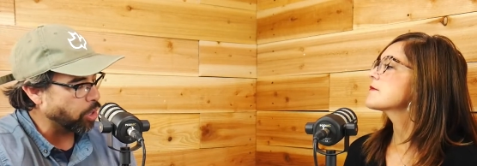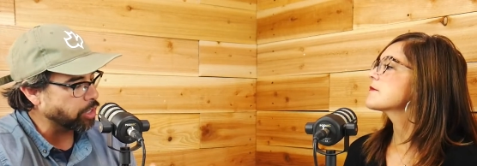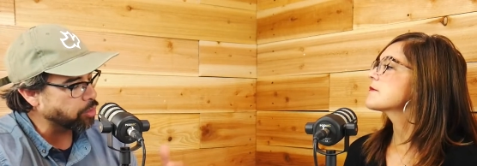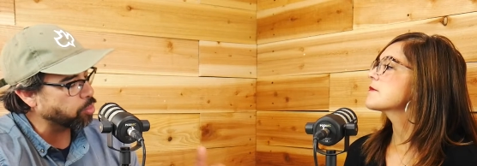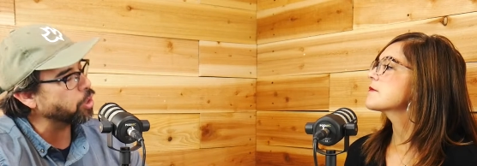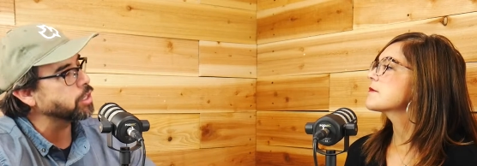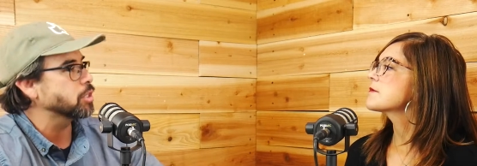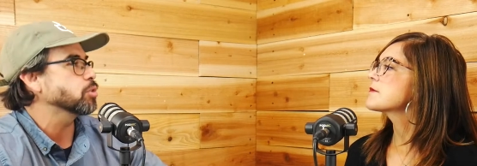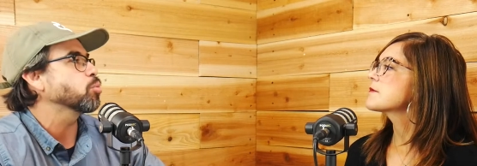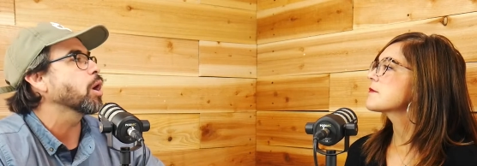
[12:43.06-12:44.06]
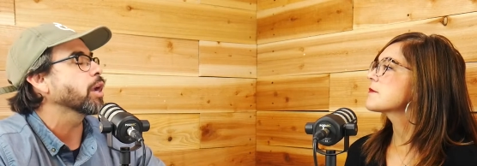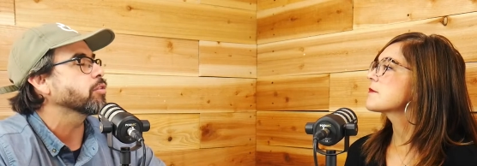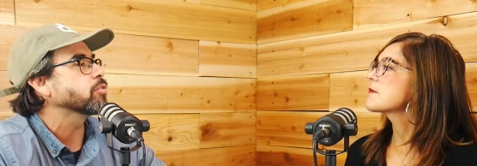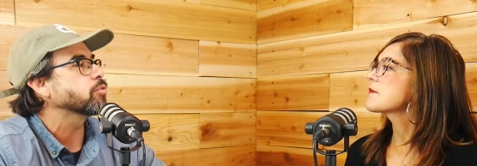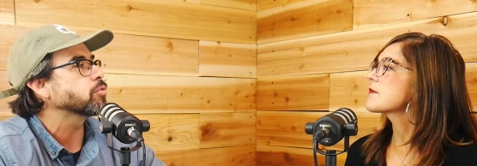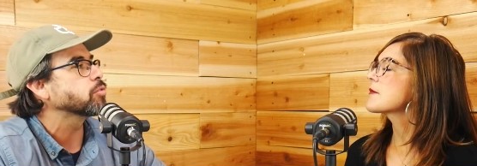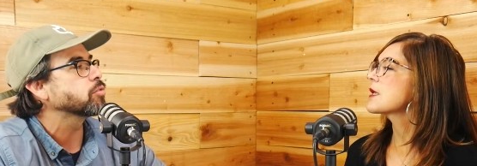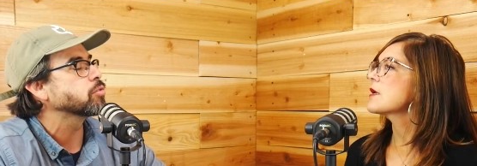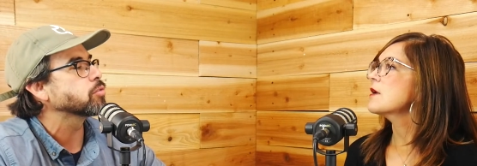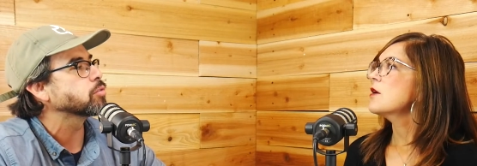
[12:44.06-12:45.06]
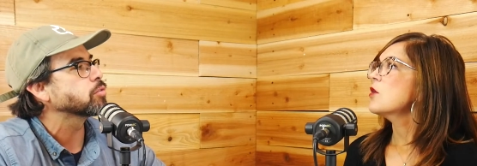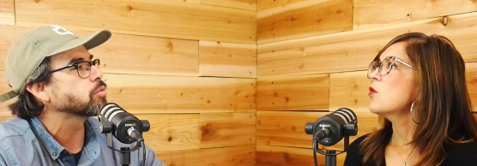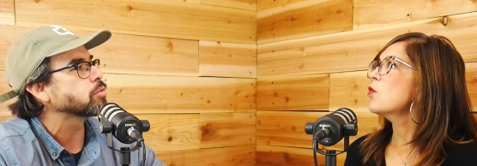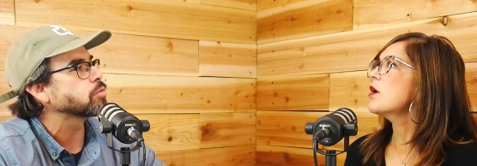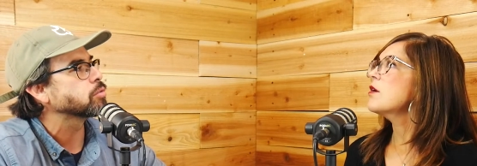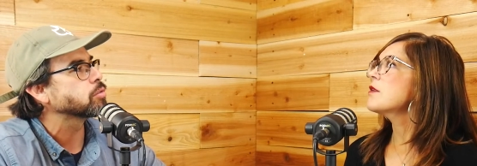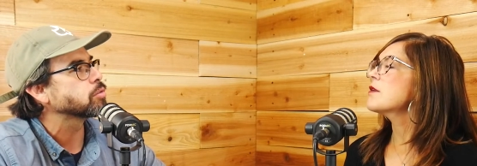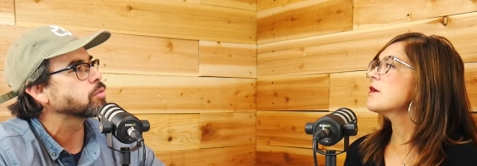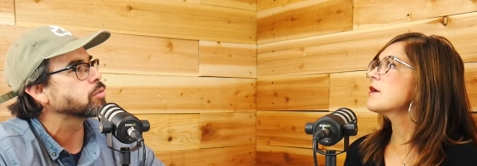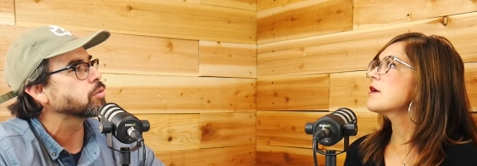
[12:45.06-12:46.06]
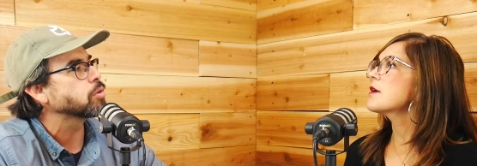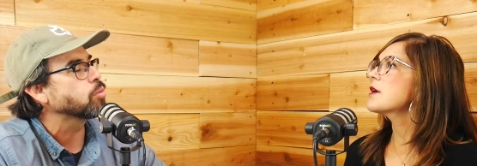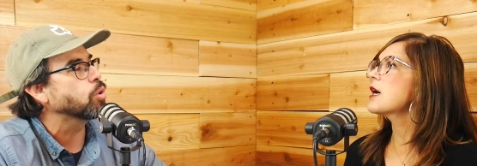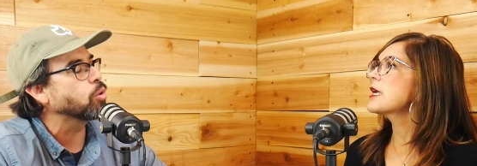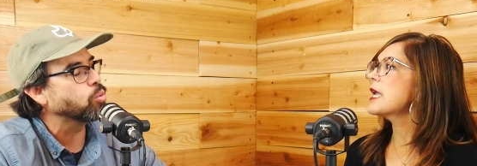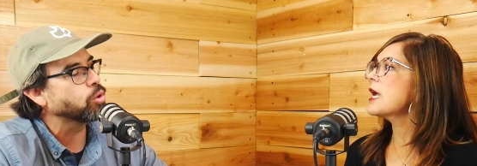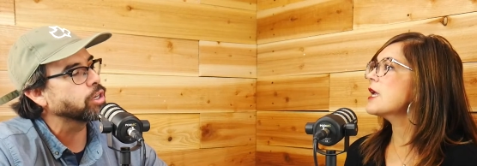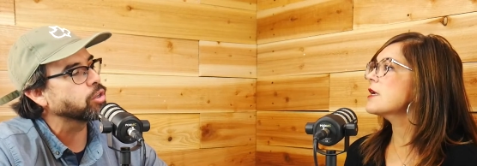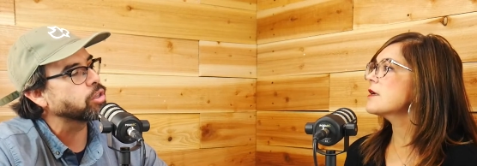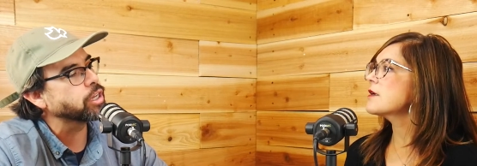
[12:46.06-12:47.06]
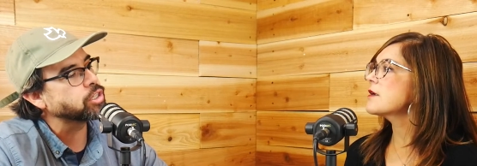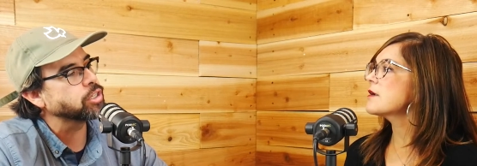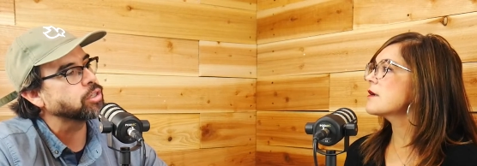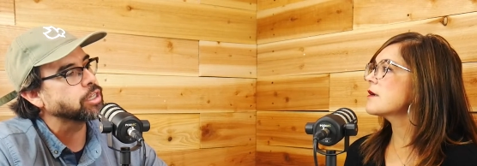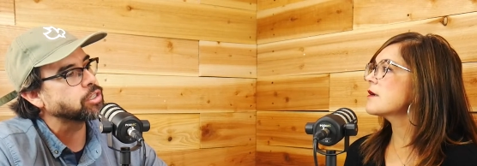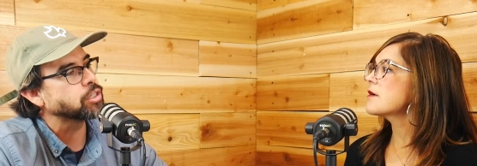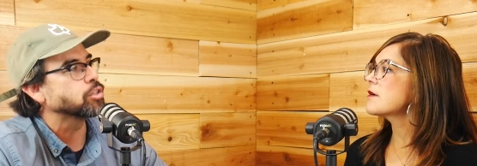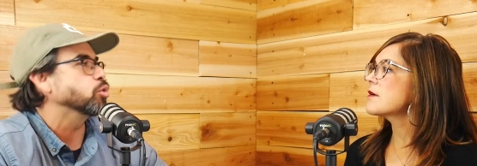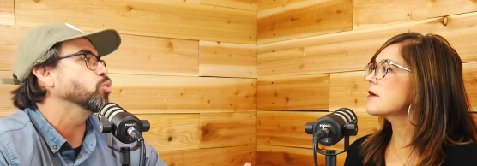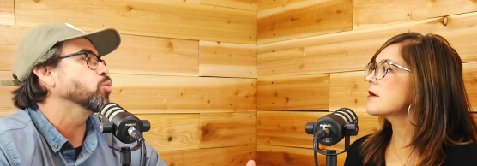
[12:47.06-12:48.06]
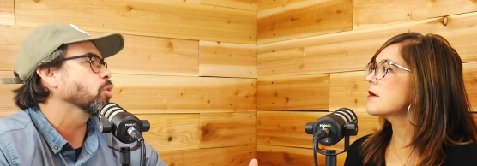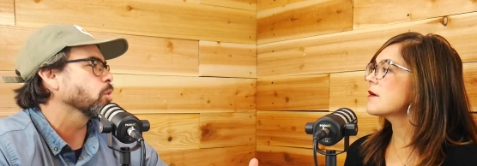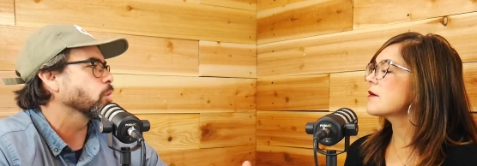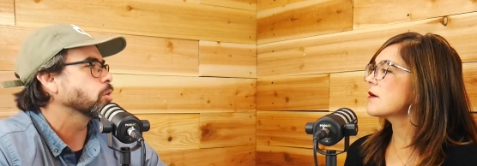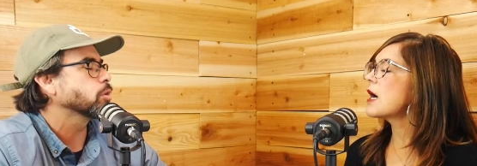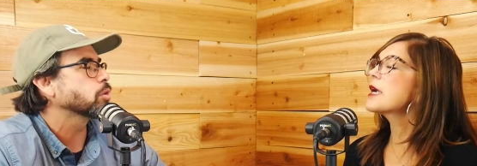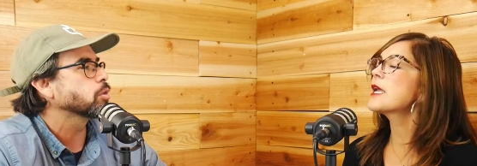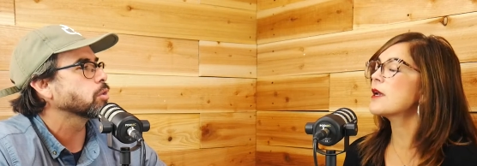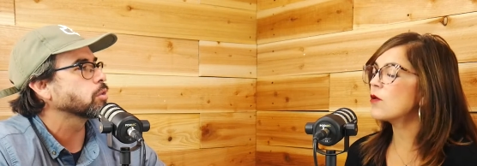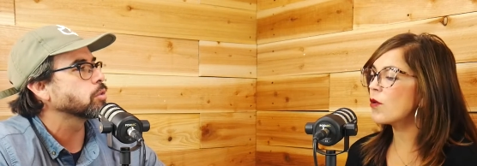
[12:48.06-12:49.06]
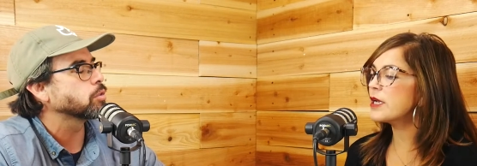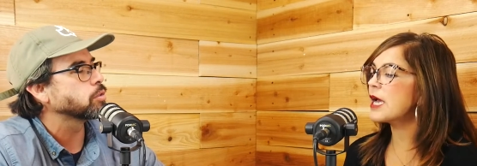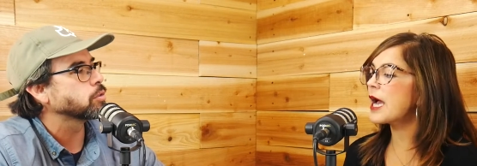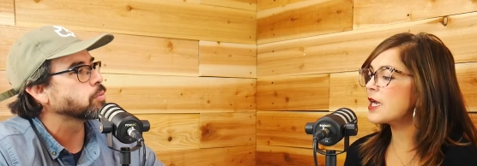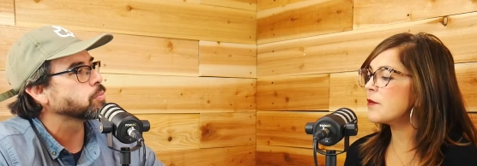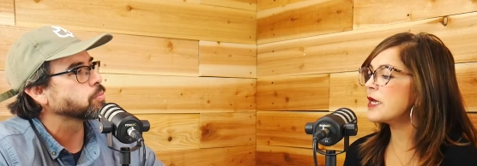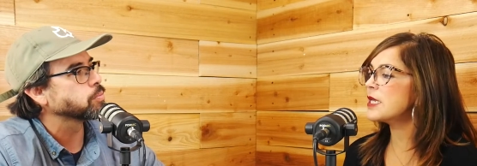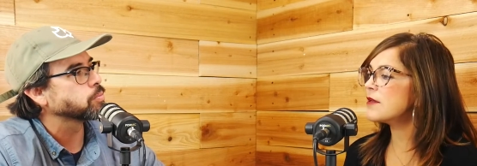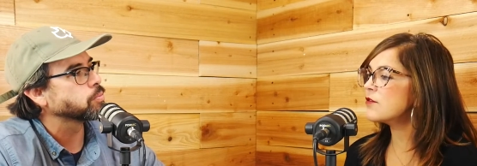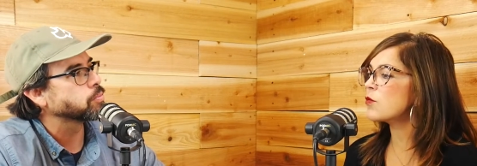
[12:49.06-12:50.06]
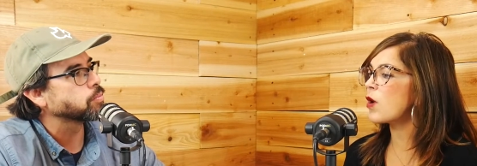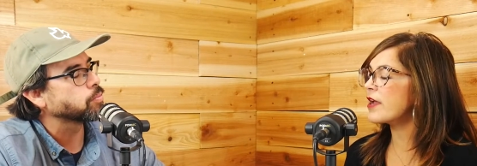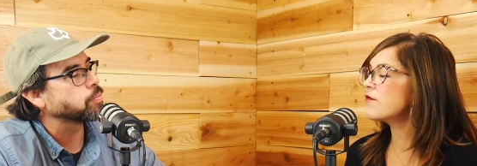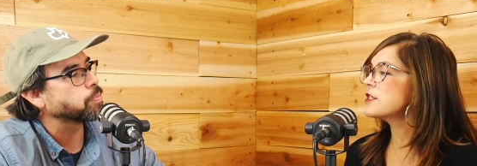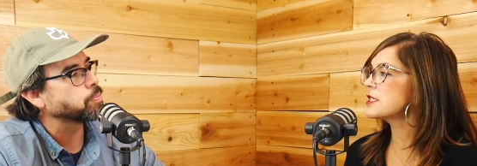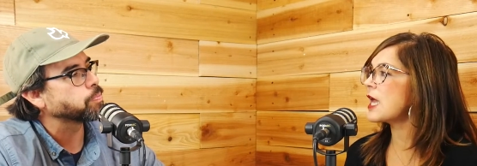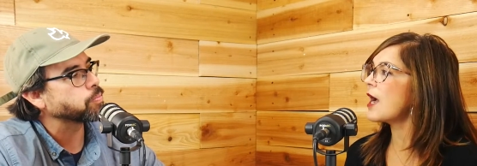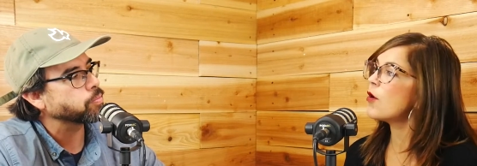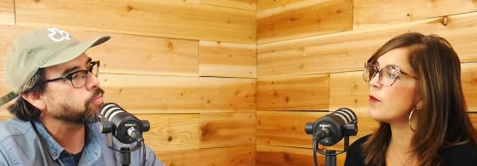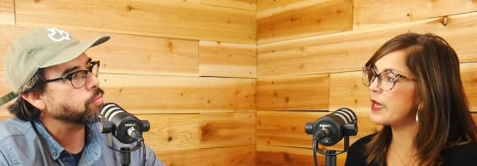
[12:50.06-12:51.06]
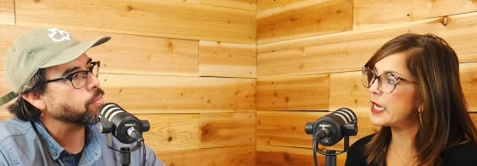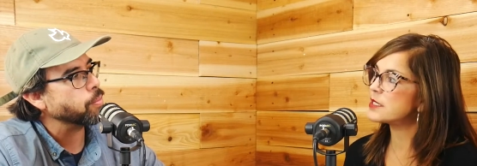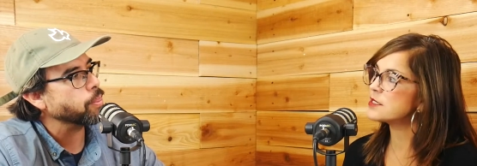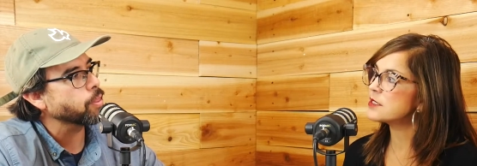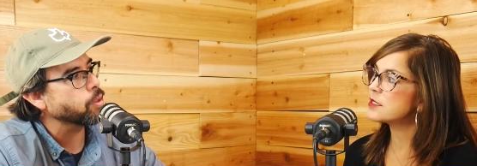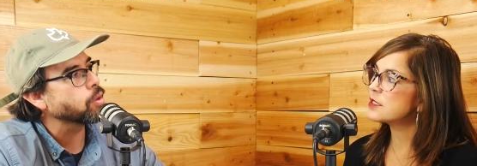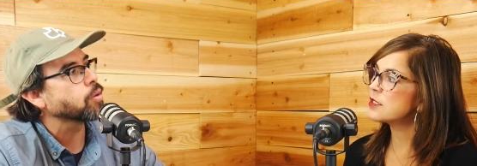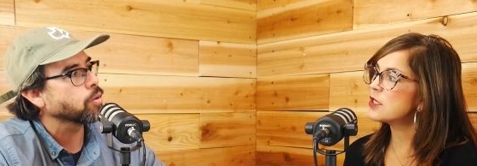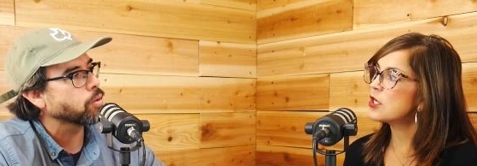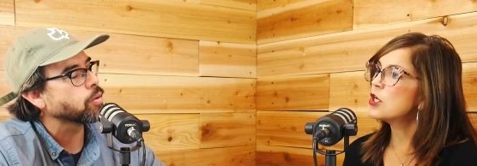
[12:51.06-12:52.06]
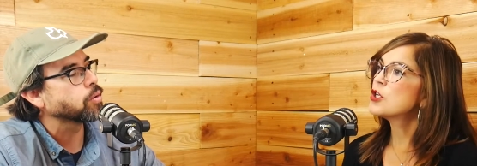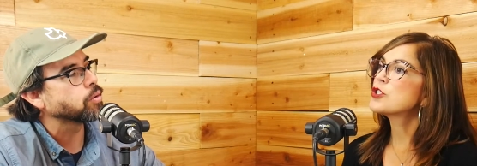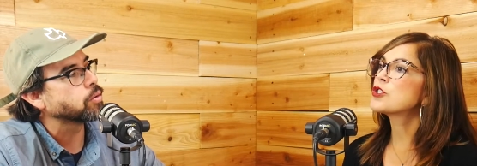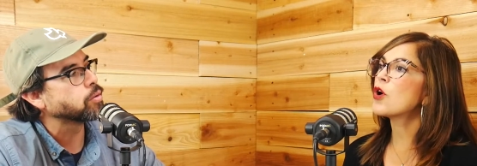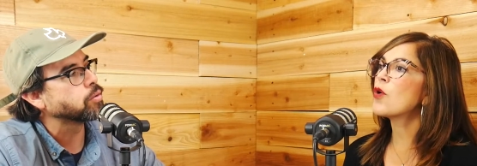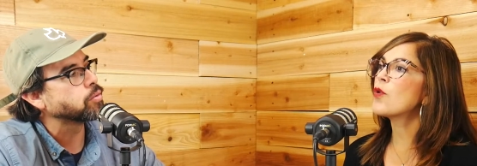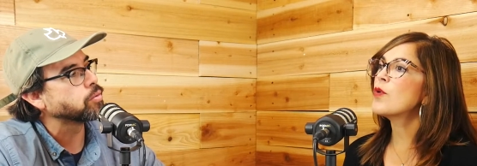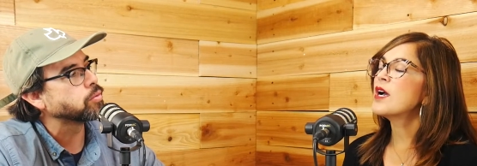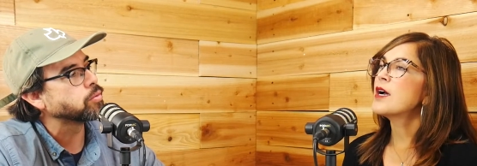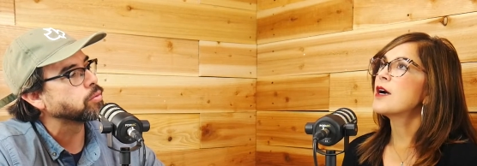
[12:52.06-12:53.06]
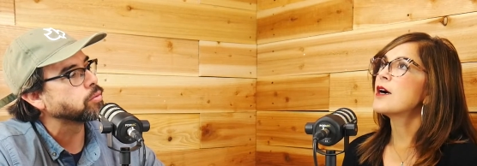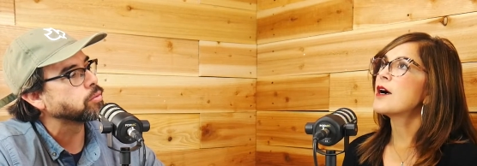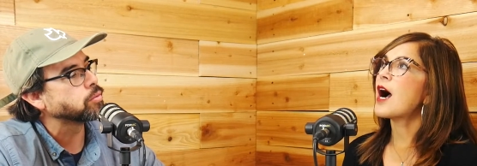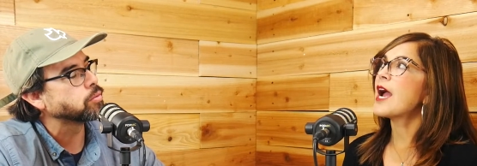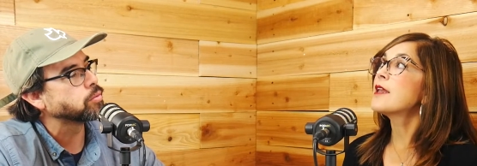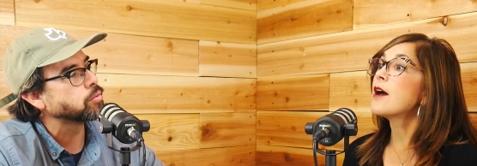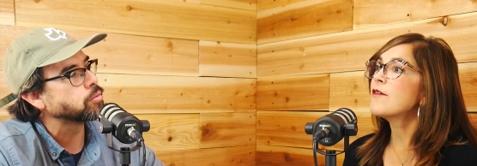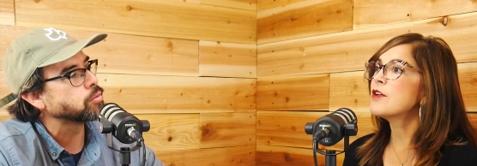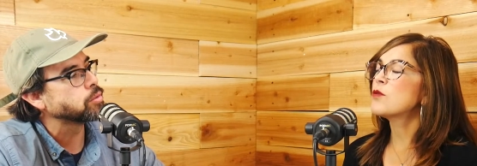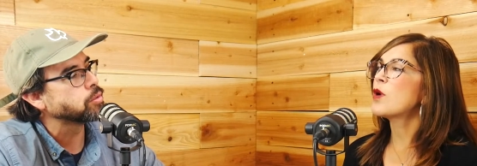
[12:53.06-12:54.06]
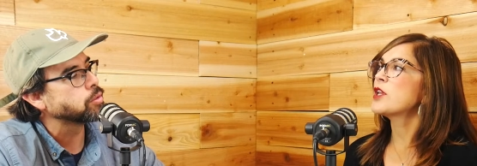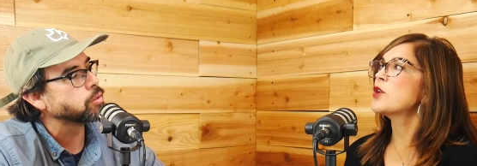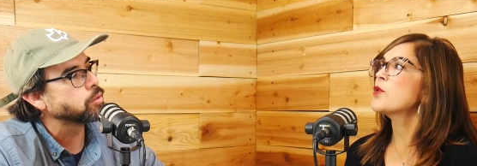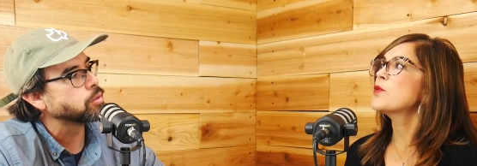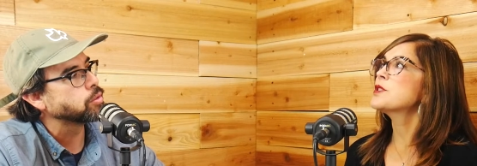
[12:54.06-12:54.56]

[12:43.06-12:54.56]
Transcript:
Speaker 1: want to praise his wife? Well, what again, what do you think she needs to do or
Speaker 2: Again, going to Adam and Eve, the wife is the helpmate. So I love it when you